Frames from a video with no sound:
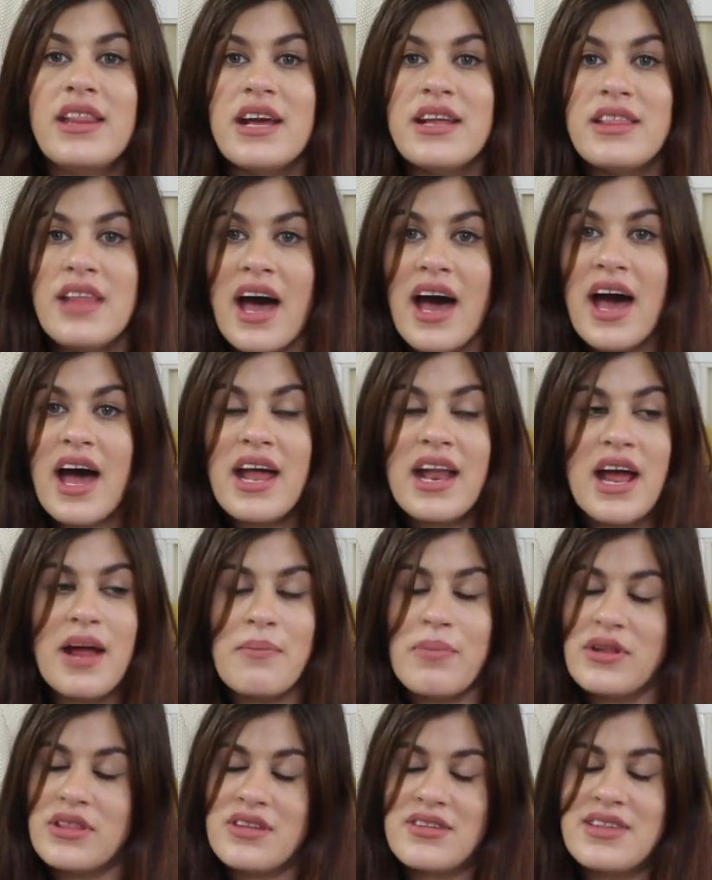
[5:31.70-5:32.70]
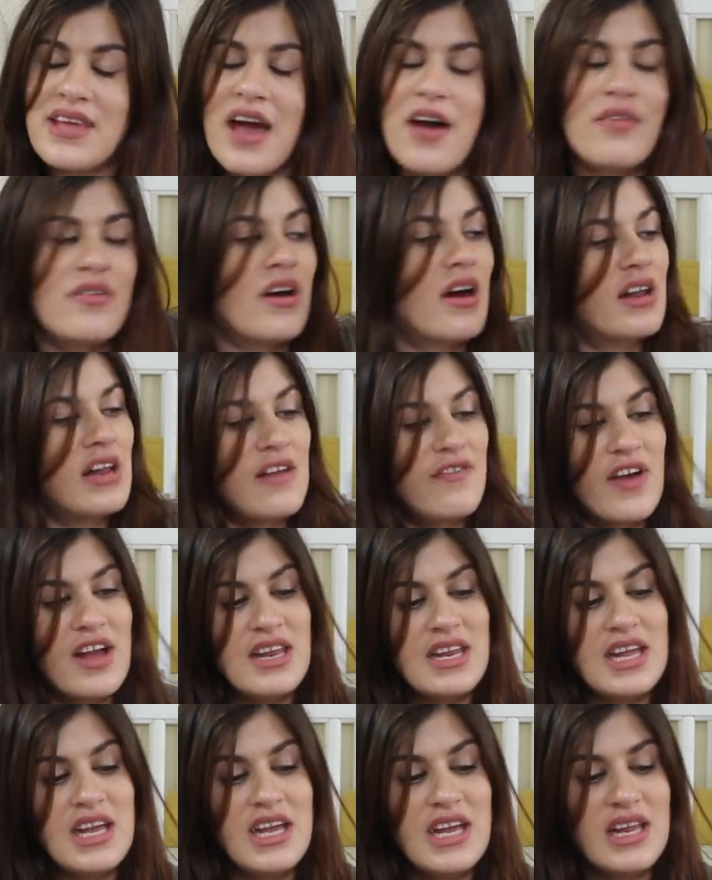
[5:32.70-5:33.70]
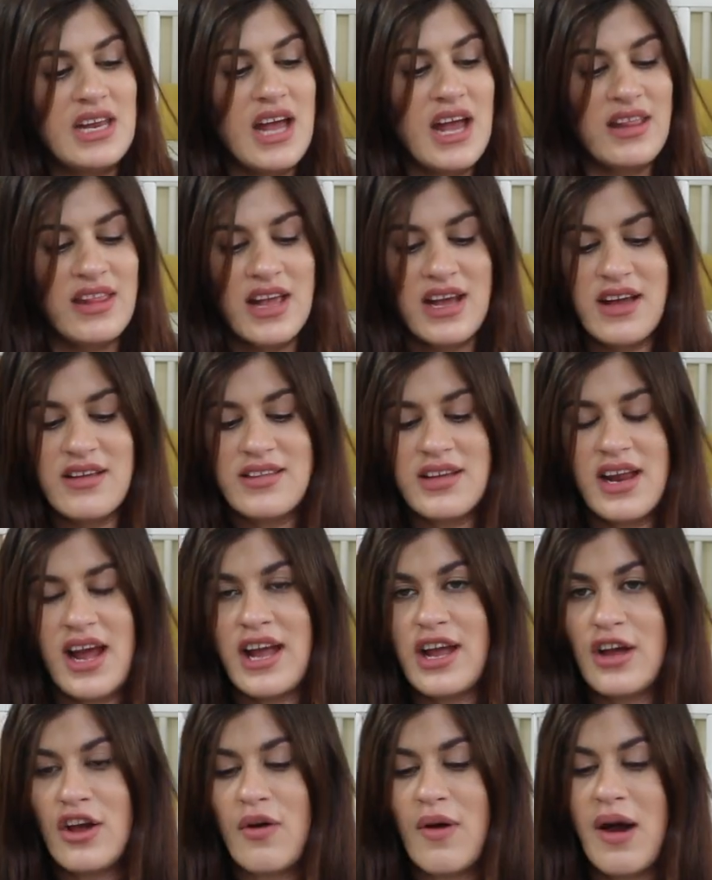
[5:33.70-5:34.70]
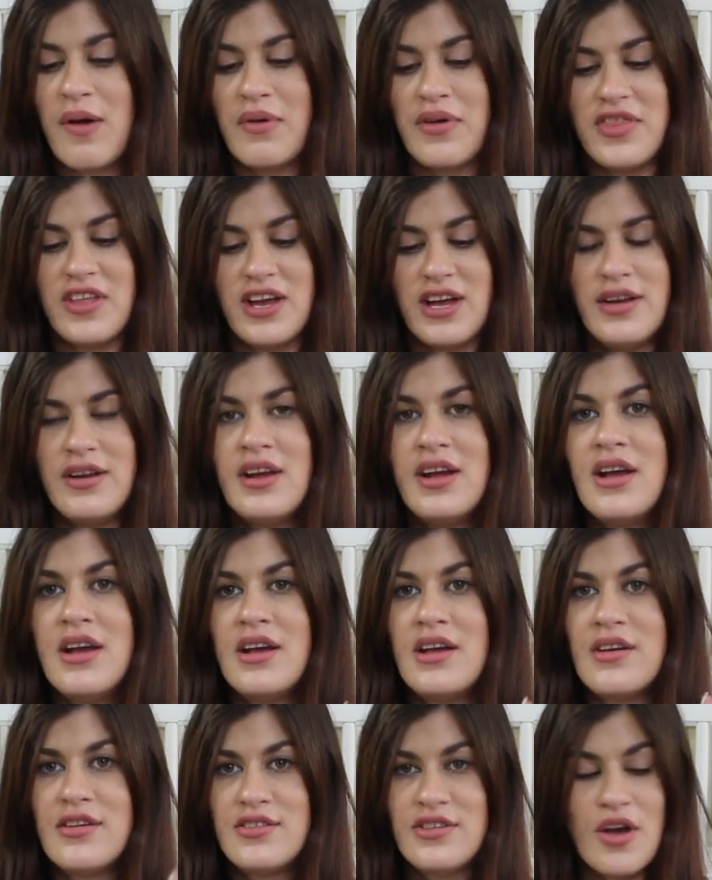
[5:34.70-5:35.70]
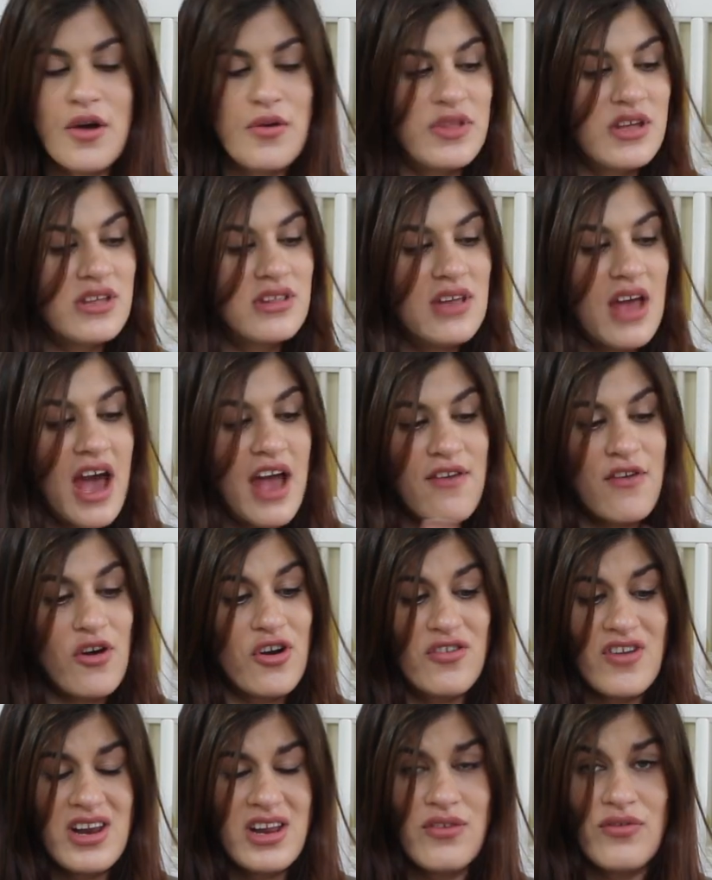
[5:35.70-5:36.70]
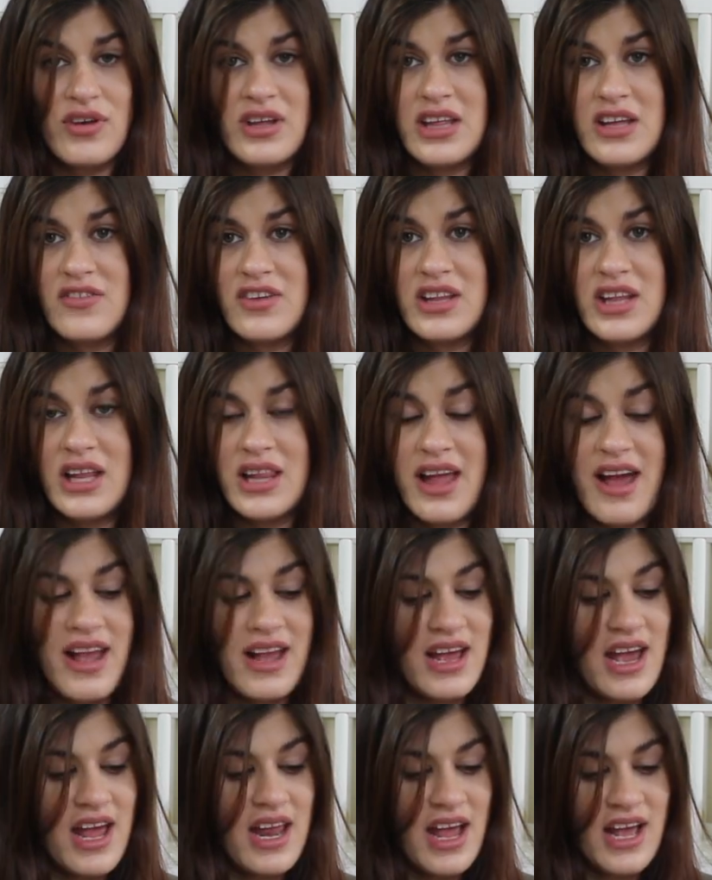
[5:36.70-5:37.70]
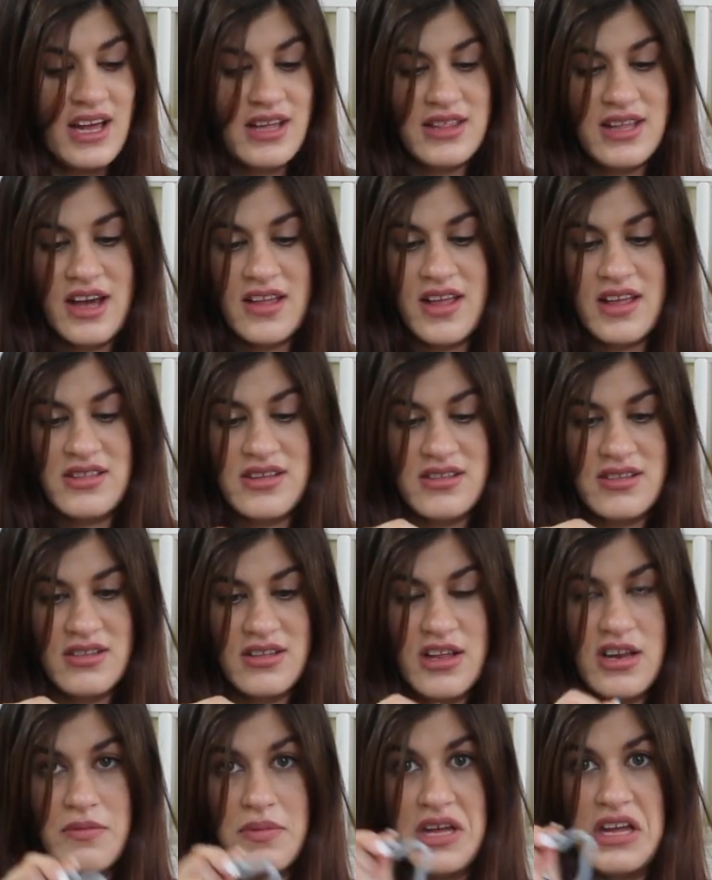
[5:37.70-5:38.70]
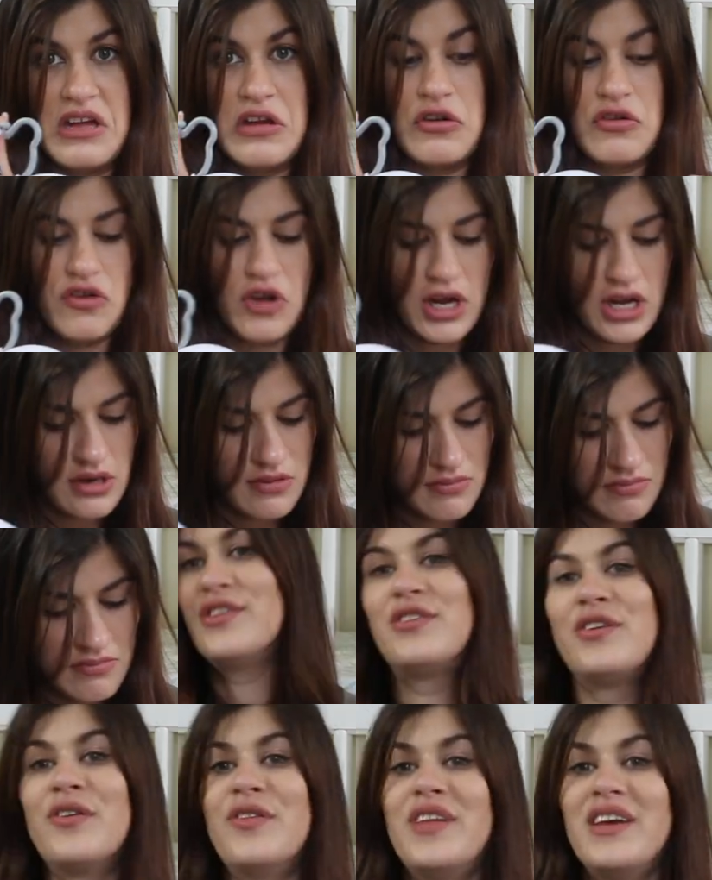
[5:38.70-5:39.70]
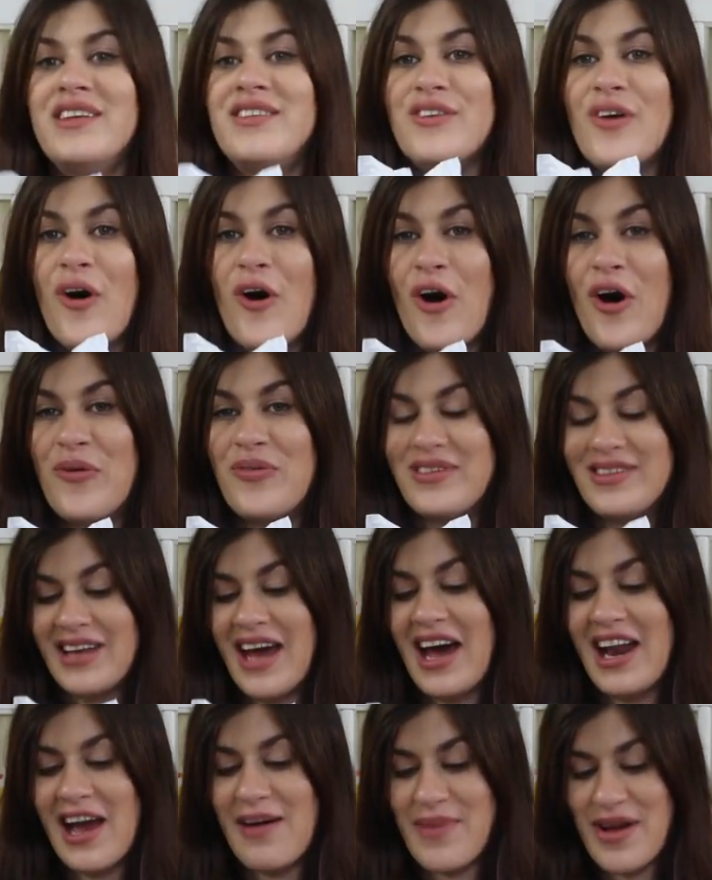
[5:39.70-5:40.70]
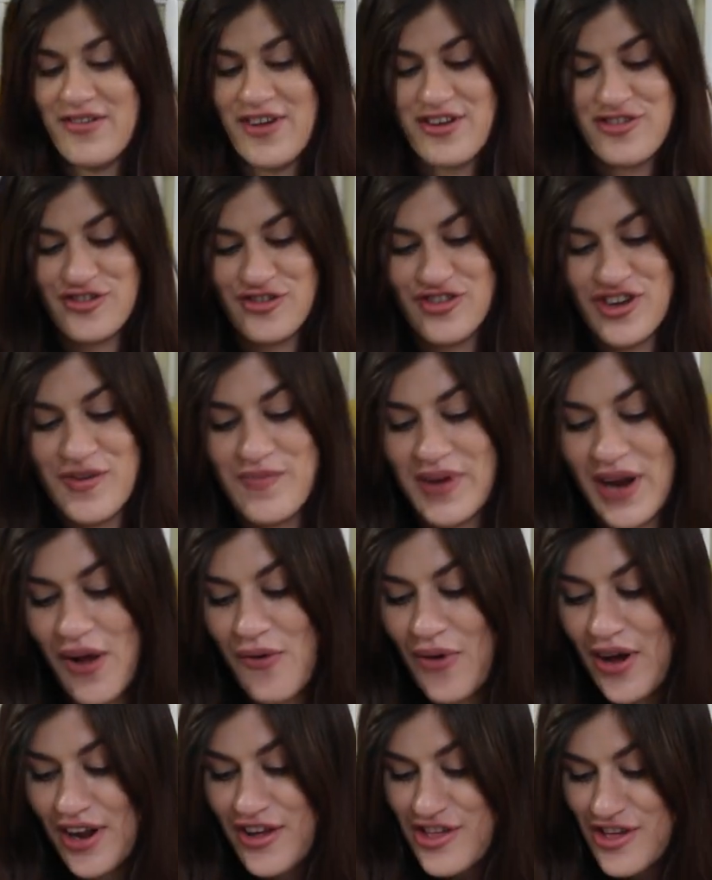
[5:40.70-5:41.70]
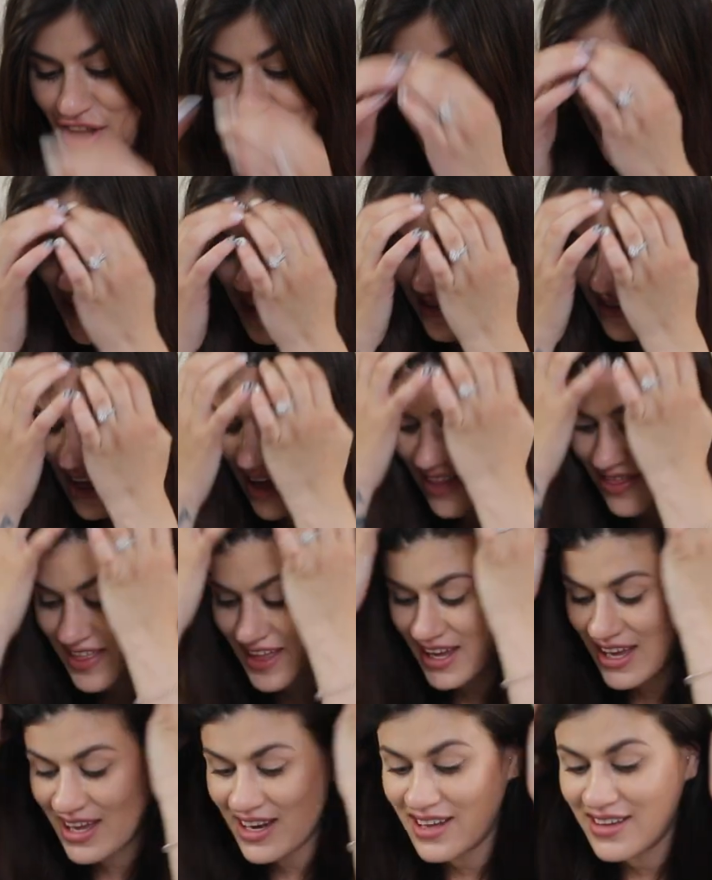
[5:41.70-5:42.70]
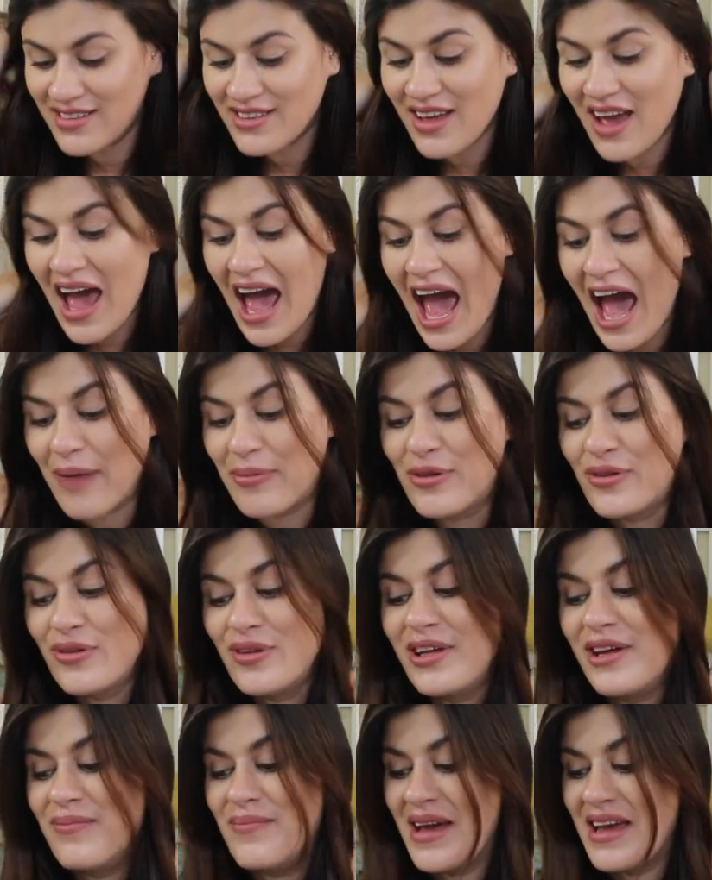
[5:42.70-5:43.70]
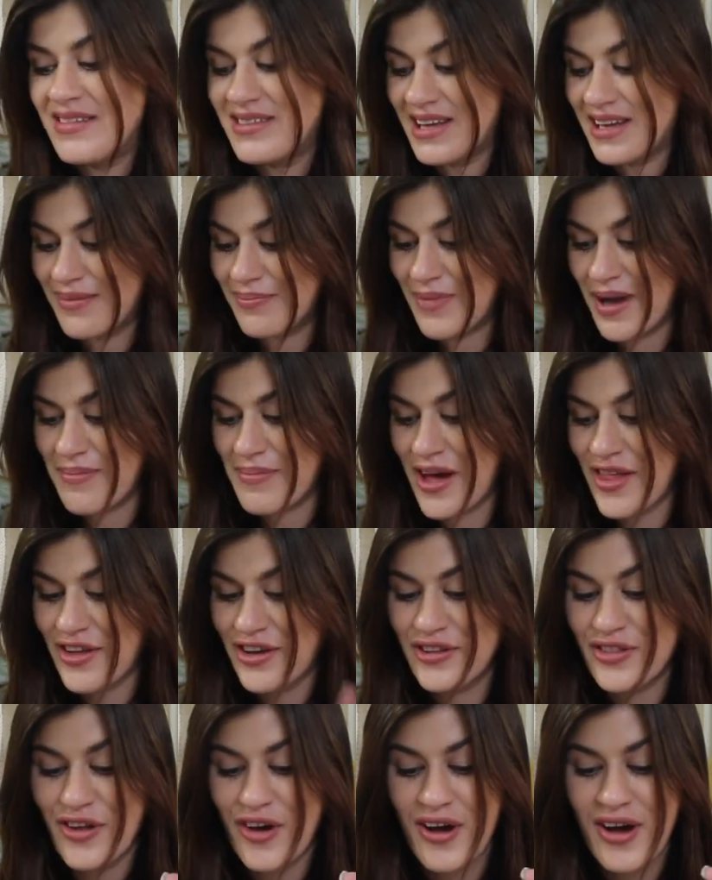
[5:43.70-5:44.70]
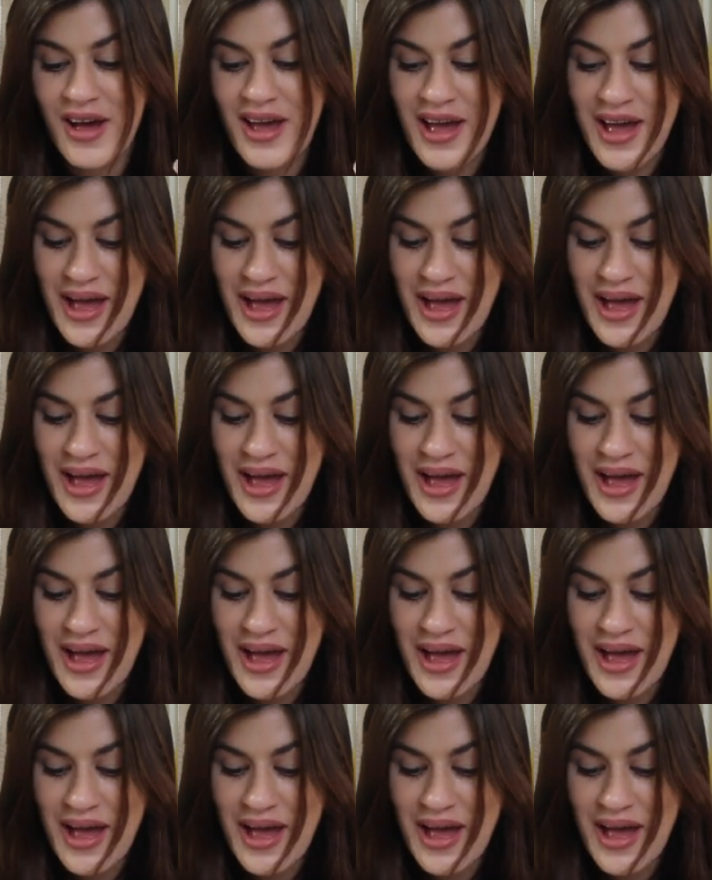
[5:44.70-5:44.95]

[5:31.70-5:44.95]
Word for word: like that and put the sound on if I need, and like I said, I can go out with it. So this I already really like, and I can tell that this is going to be great. So this all was not on my registry, but I want to share it because I think it is absolutely amazing. My mother-in-law